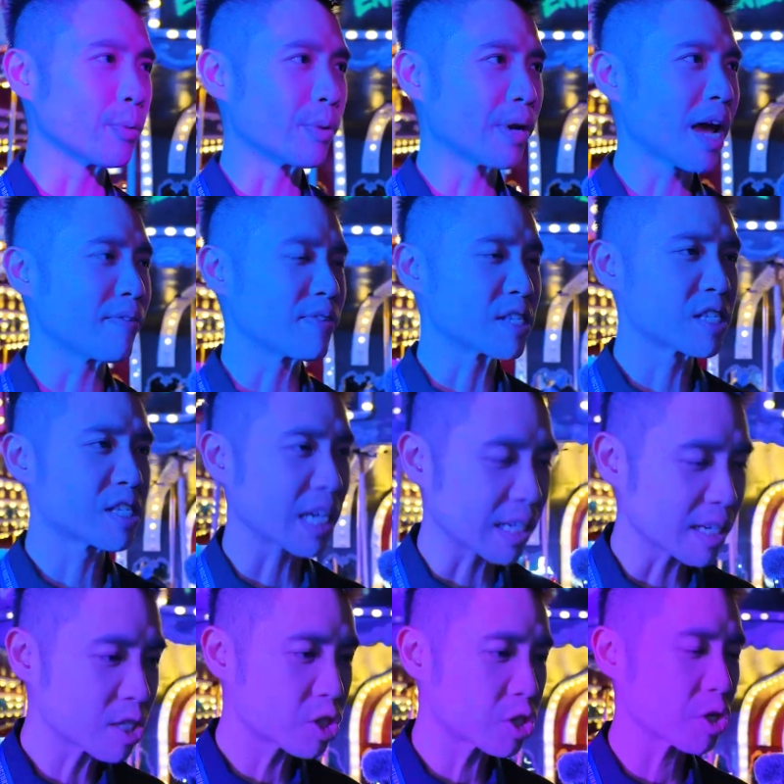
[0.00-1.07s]
we would have a
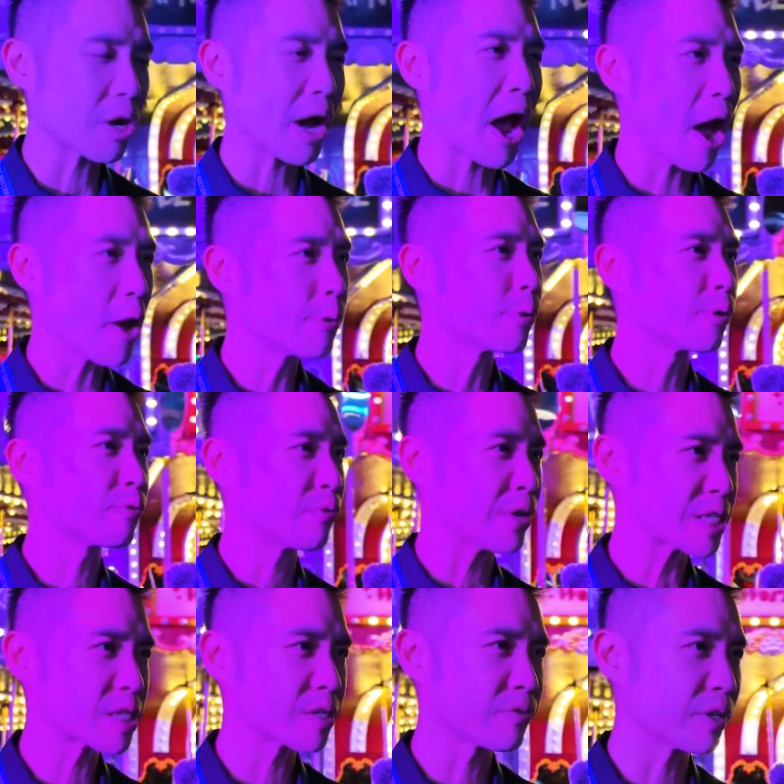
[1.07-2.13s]
signature annual
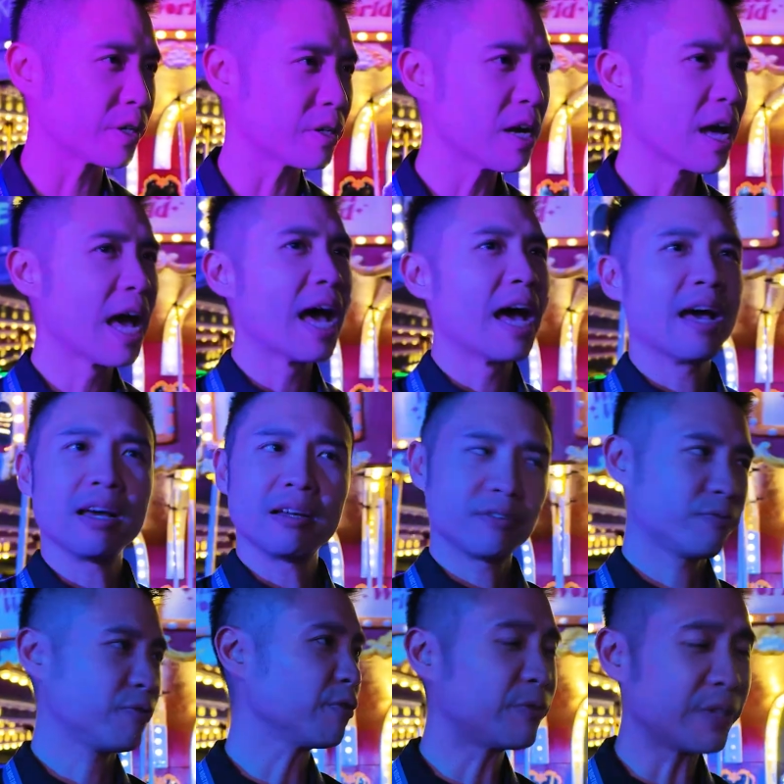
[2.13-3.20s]
festival.
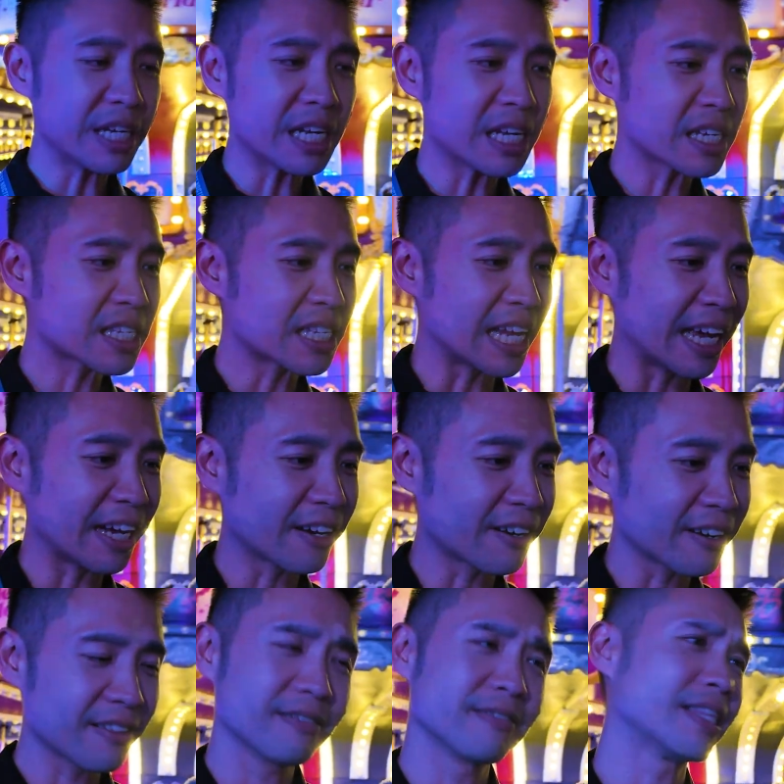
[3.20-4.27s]
50 years
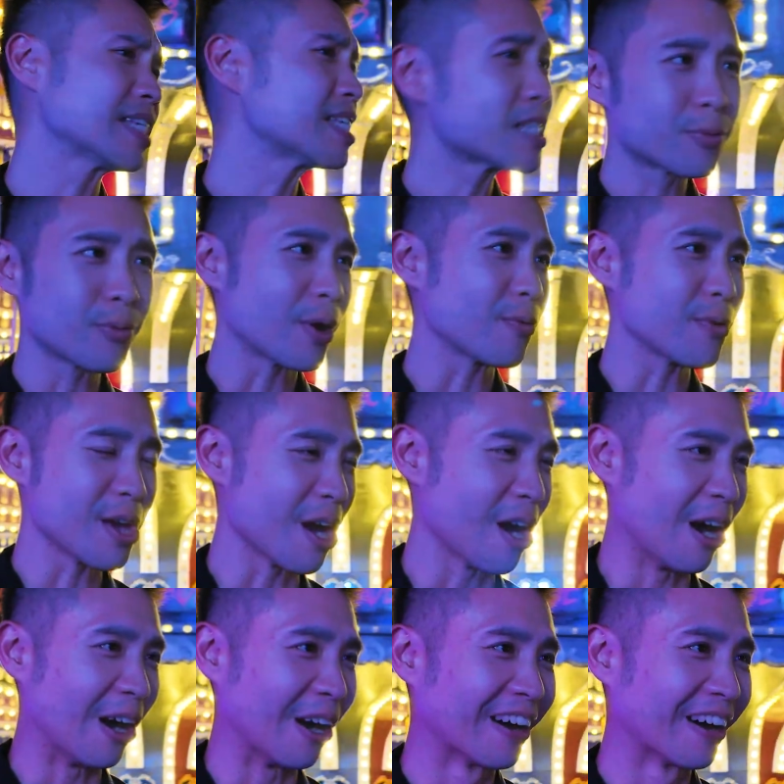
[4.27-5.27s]
later, this is where we are.